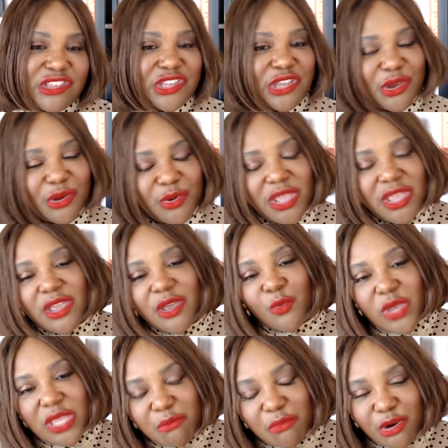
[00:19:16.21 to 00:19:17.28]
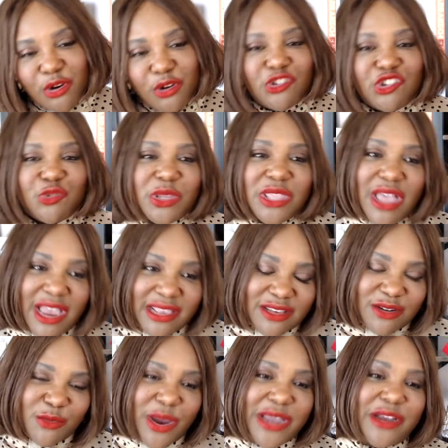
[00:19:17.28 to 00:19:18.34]
And so we merged with
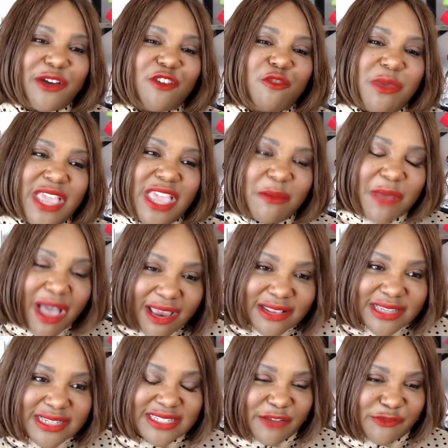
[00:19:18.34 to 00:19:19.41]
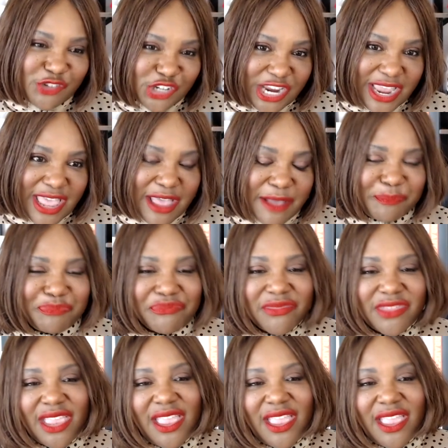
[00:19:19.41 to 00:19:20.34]
Island Records, became Island Def Jam.